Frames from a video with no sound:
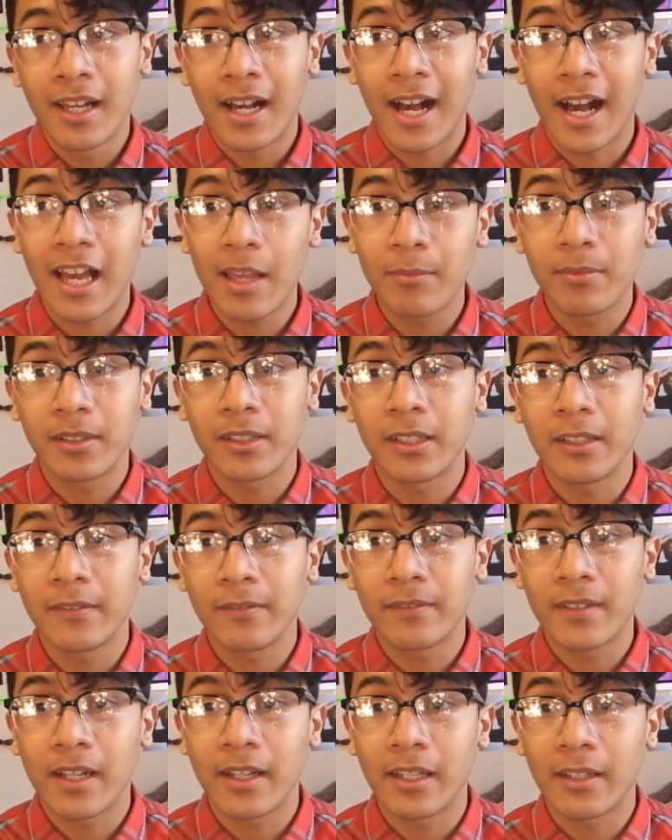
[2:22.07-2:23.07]
I
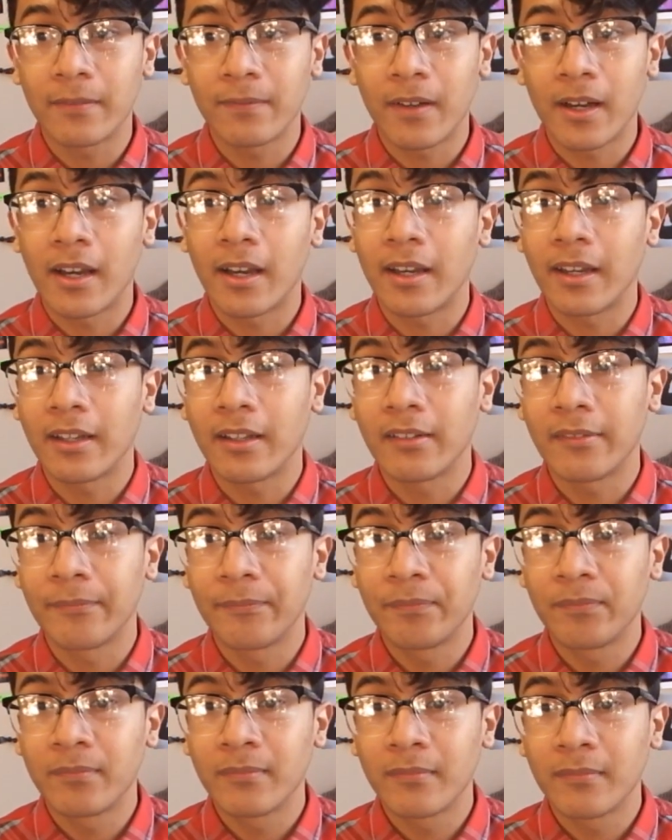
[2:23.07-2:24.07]
believe that if I
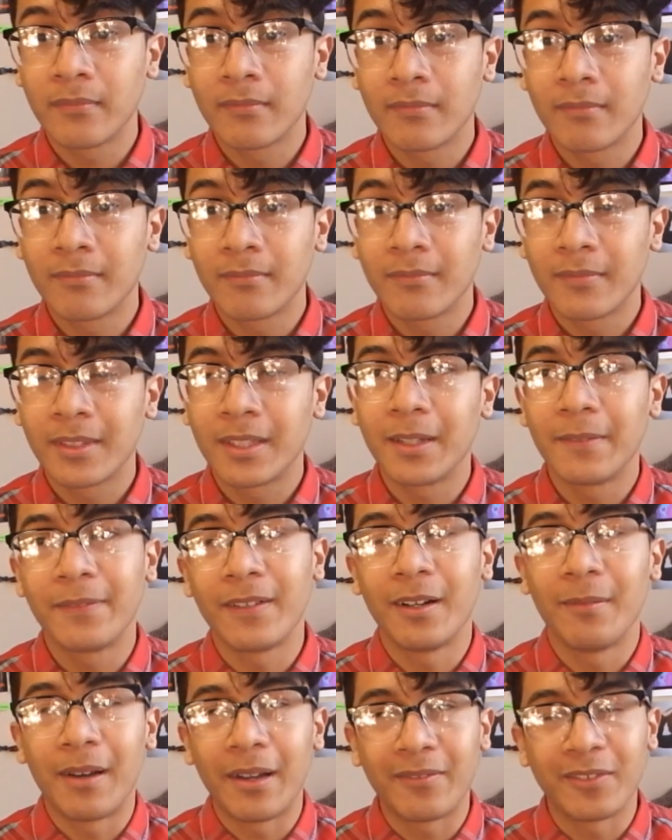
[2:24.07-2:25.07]
give
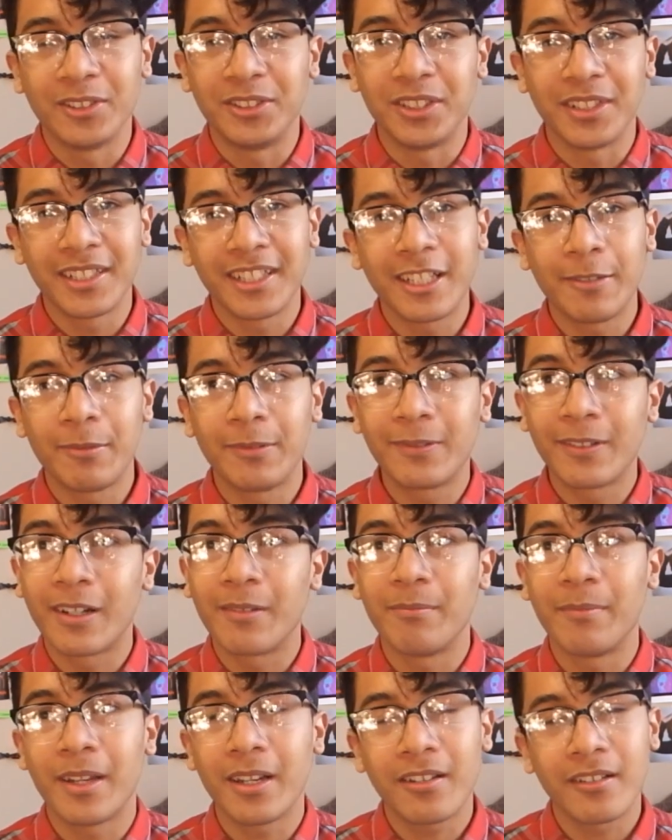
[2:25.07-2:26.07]
up my virginity before
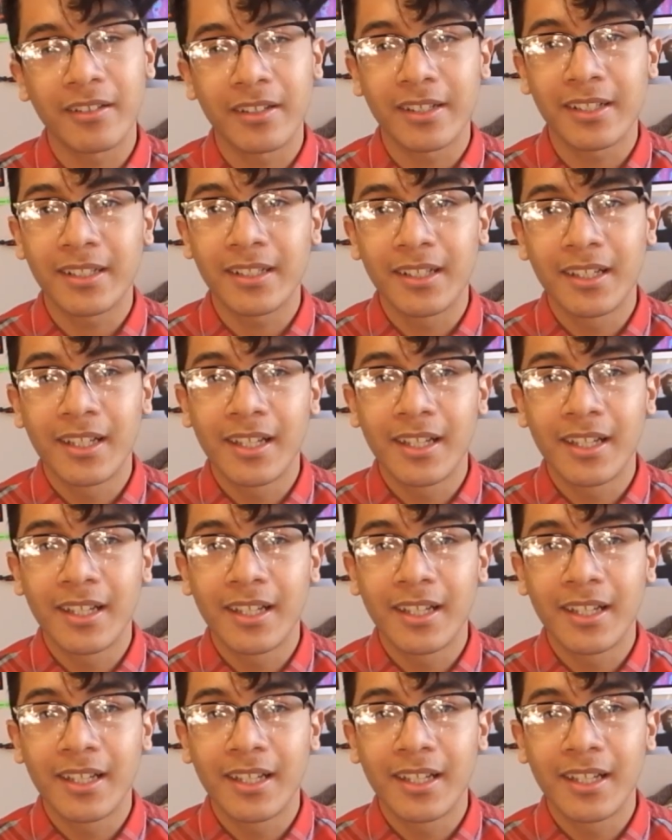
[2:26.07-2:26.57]
I'm married,